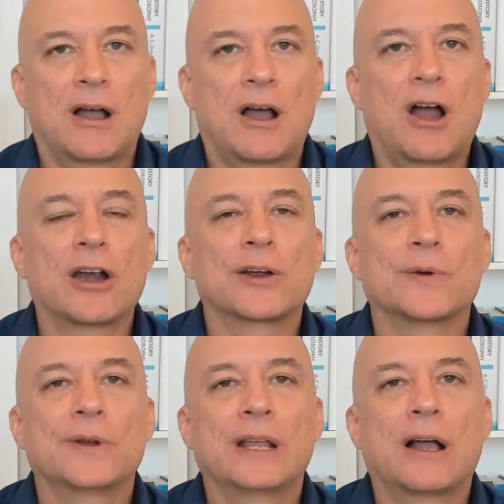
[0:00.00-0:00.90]

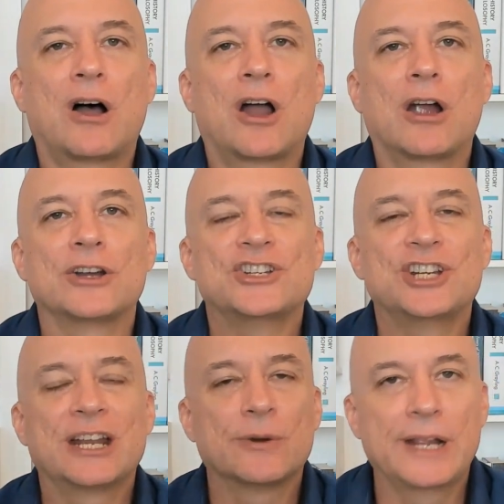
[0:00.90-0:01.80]
are
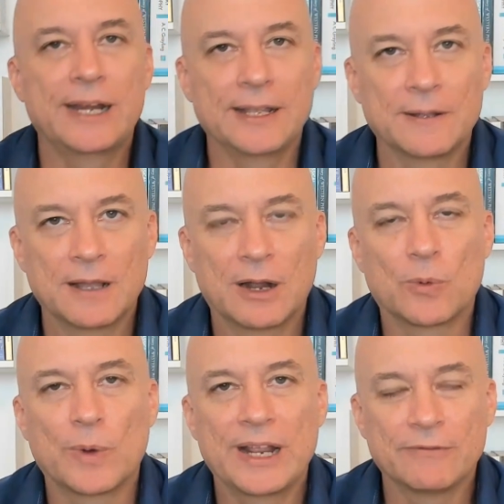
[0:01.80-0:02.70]
generating a
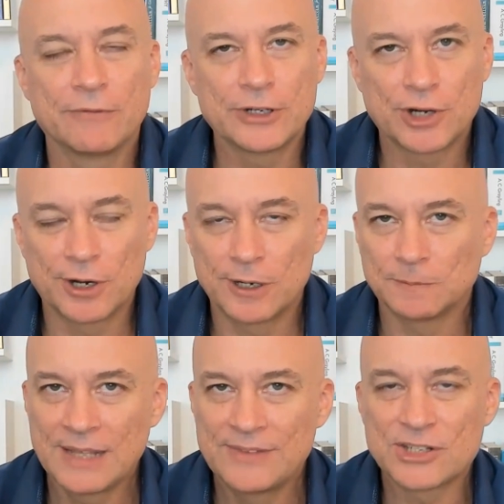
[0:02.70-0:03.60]
rate of
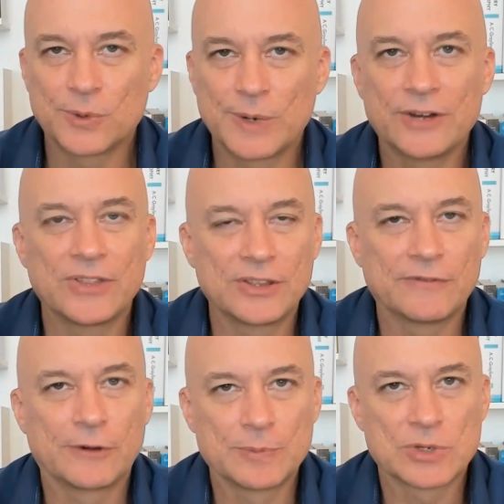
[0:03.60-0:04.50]
return that's greater than the
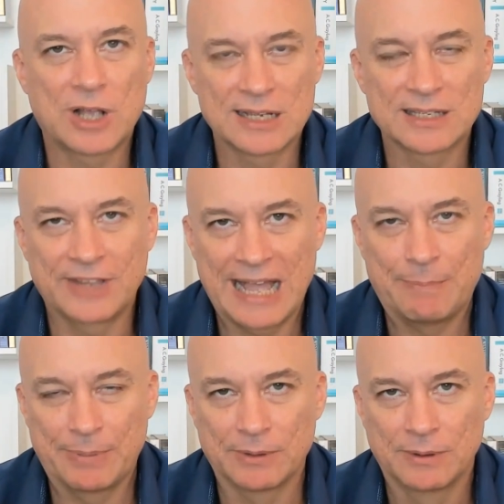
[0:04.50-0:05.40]
firm's cost of
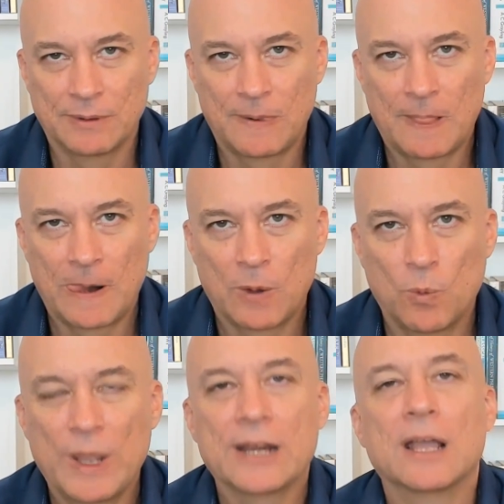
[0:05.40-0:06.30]
capital.
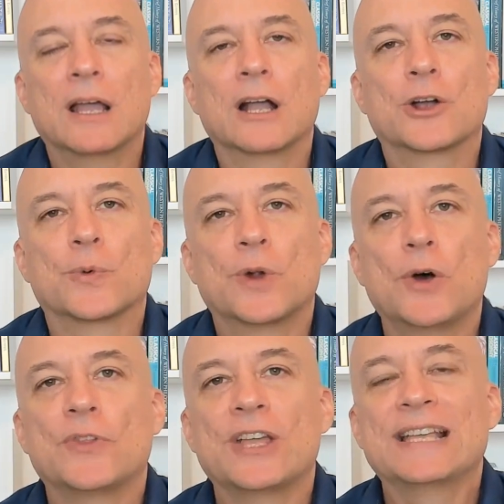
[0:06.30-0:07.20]
When
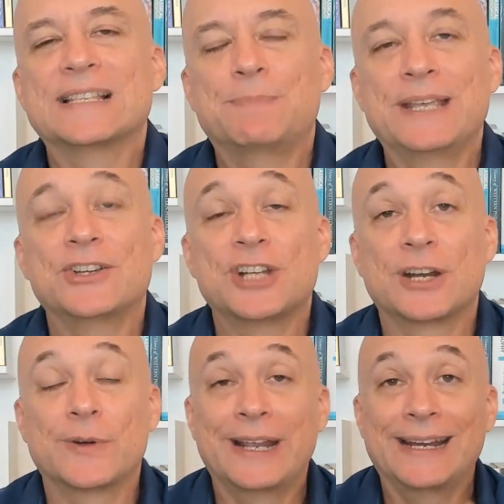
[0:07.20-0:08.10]
growth is being
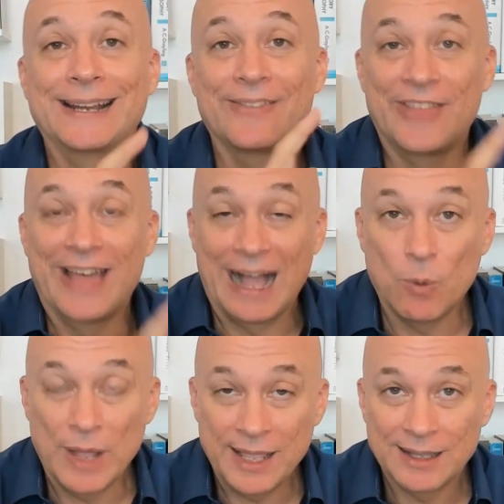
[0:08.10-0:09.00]
generated that
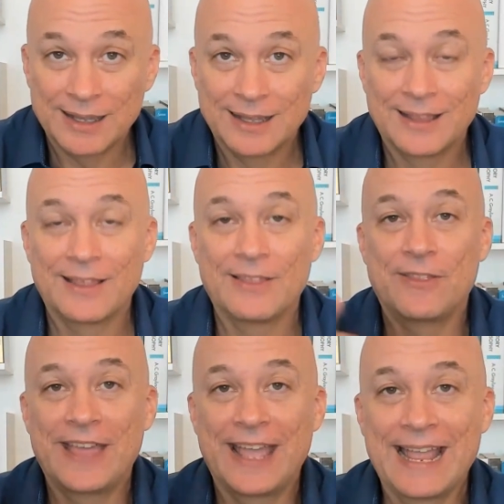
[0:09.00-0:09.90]
way,
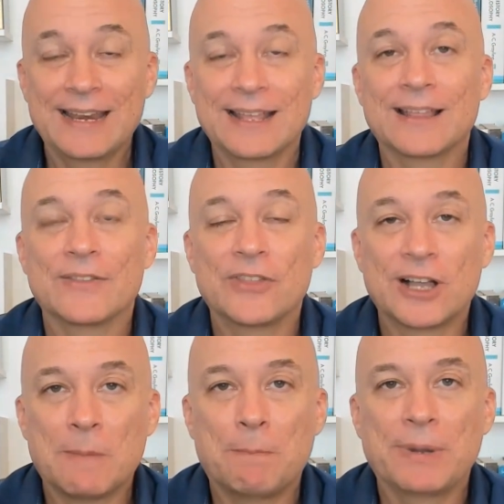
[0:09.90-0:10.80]
then the
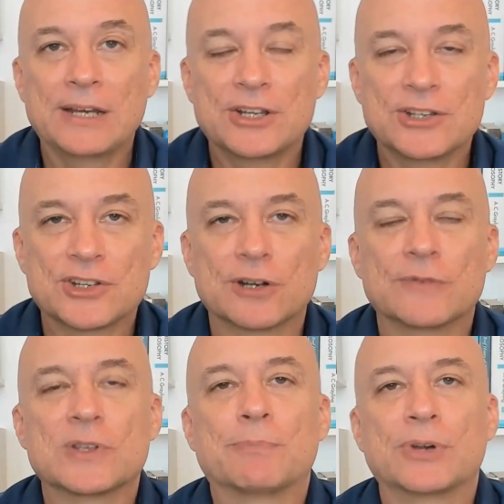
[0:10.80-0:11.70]
company
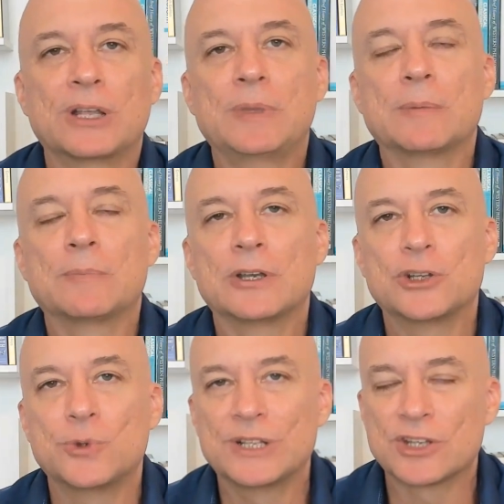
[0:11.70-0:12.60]
deserves a premium
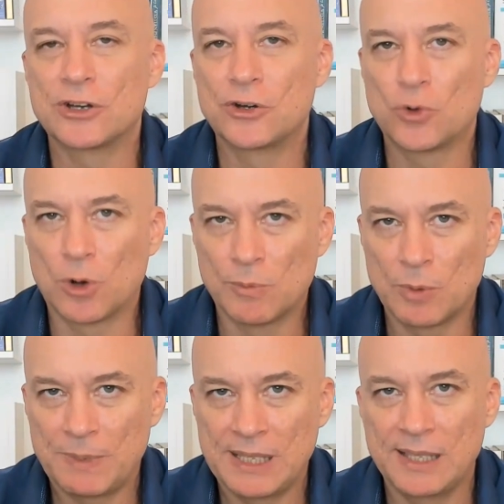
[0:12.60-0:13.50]
to its
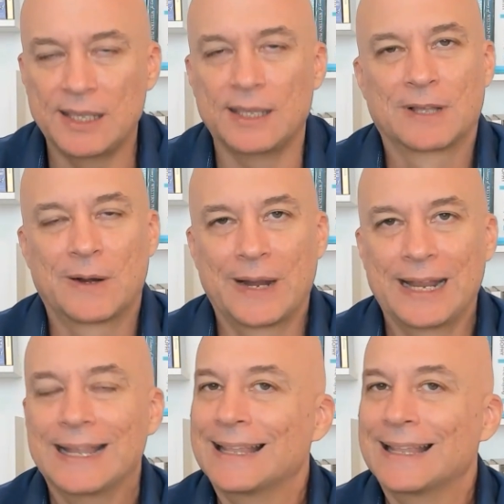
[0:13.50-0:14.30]
normal PE. All right?